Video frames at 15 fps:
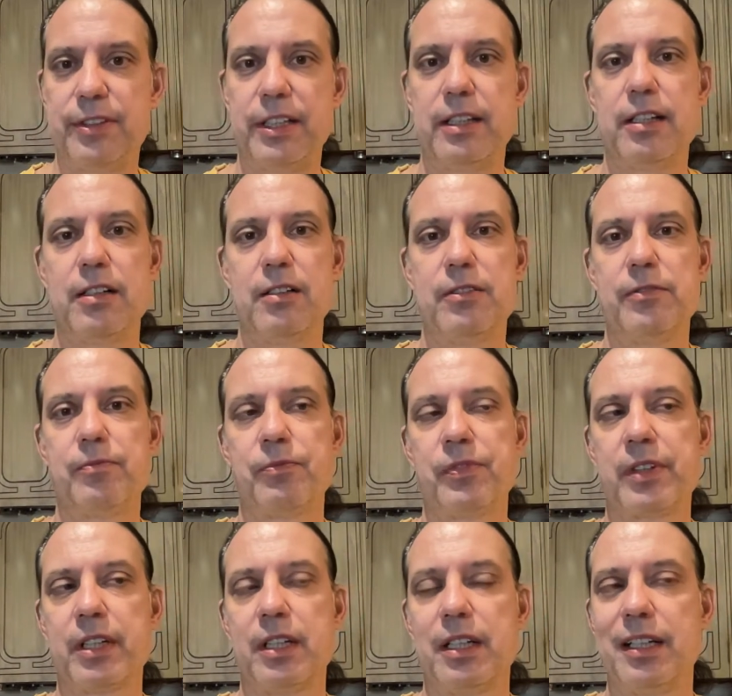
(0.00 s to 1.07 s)
though,
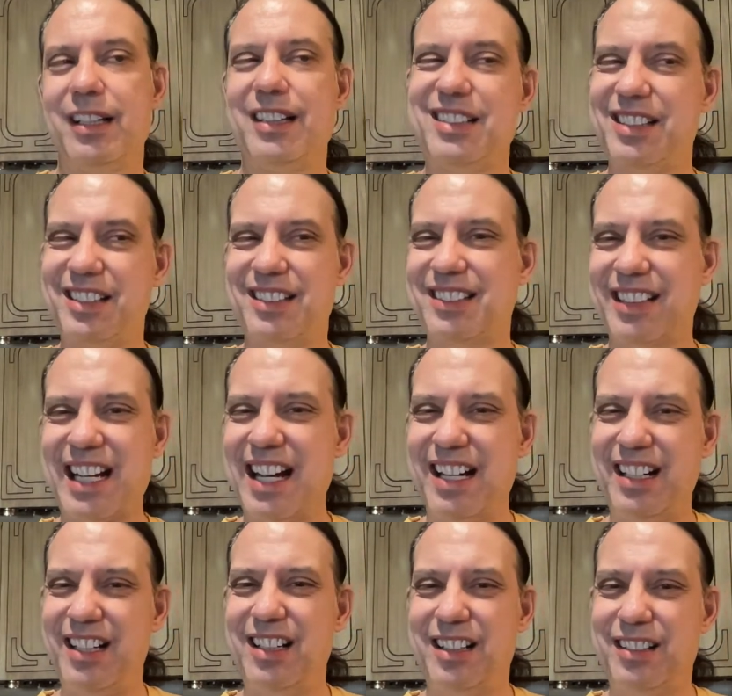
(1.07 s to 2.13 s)
it's just kind
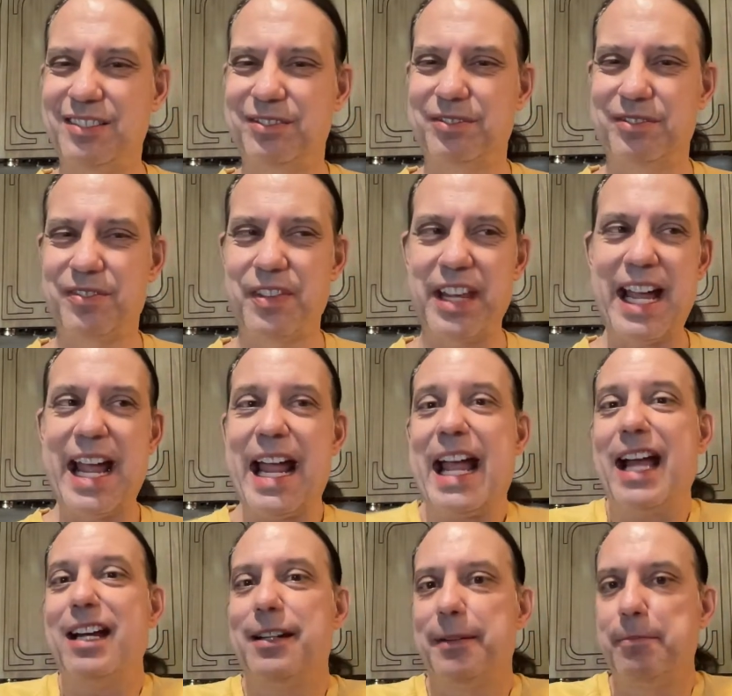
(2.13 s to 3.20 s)
of the
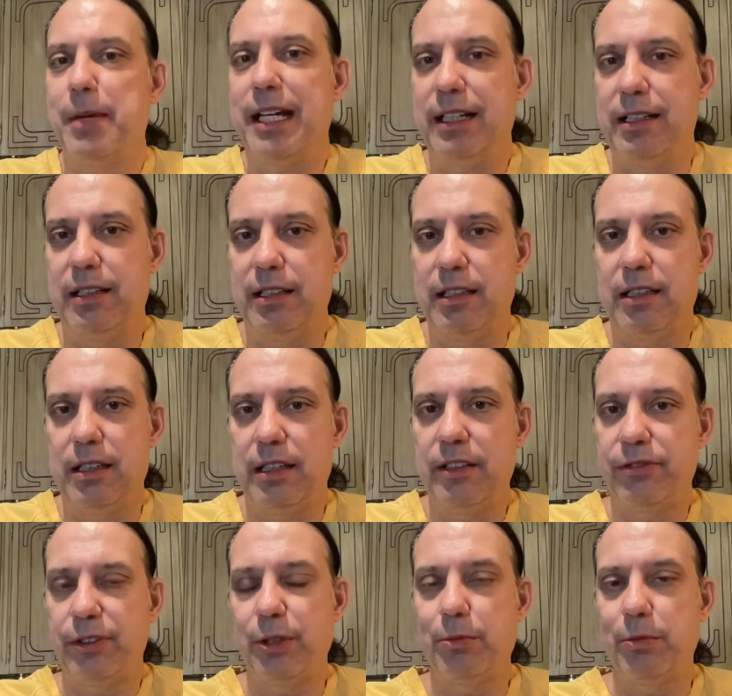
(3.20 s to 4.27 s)
handmaiden,
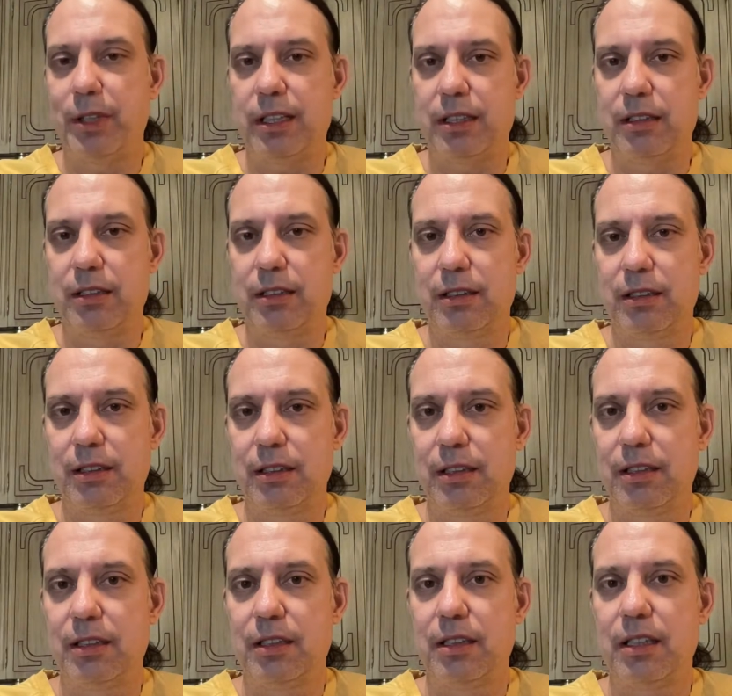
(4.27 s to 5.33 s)
if you will,
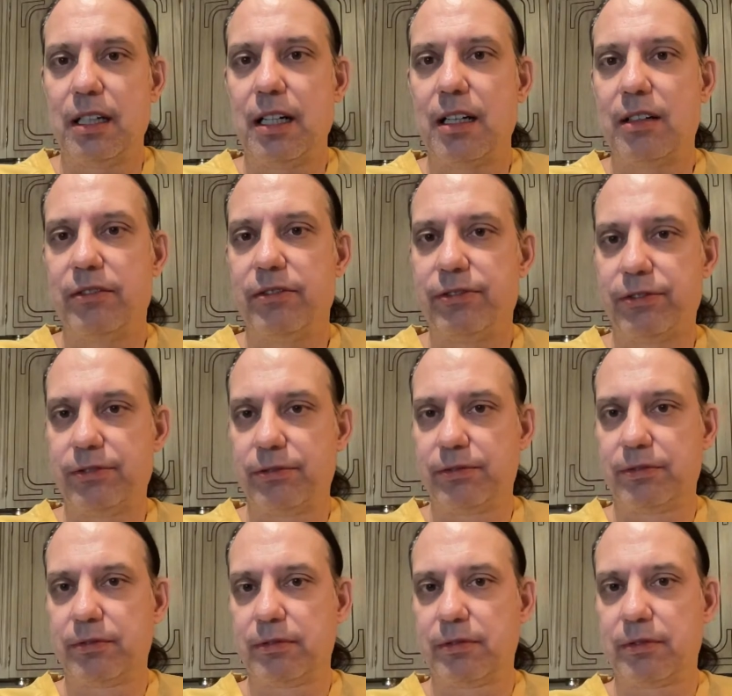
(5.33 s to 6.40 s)
of
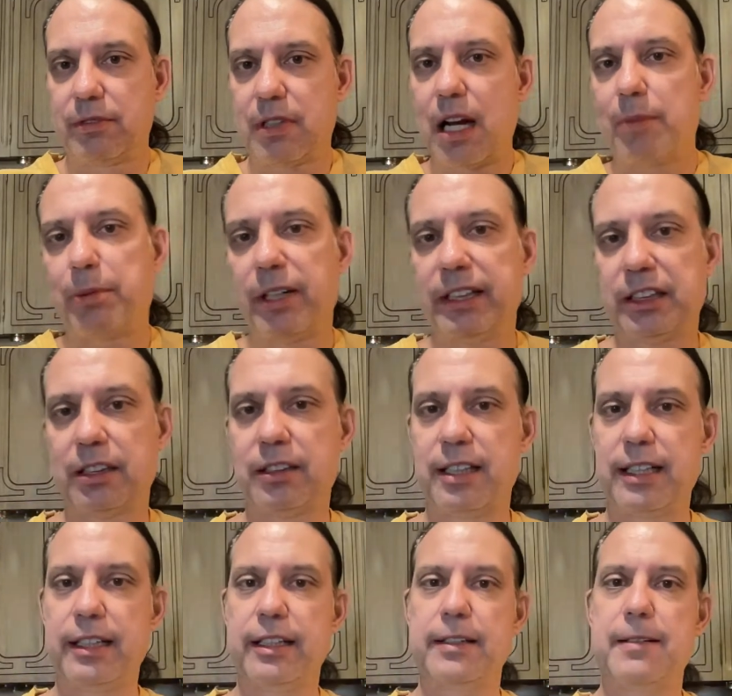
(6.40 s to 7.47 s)
operational
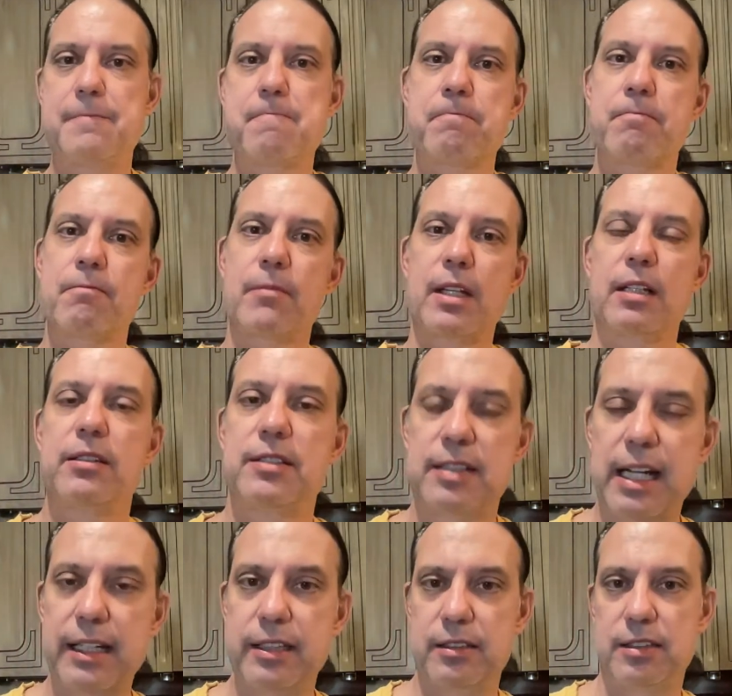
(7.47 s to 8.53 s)
thinking,
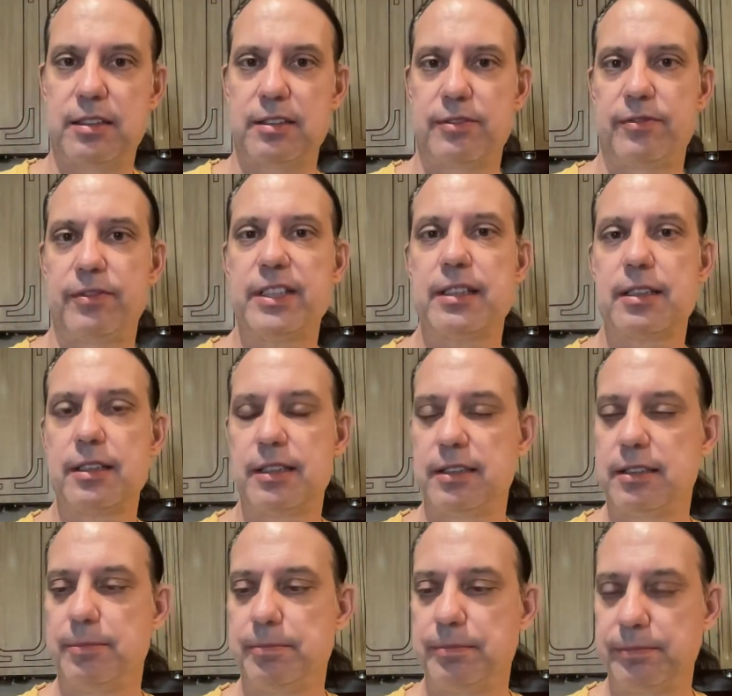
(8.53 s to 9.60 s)
science, physicalism.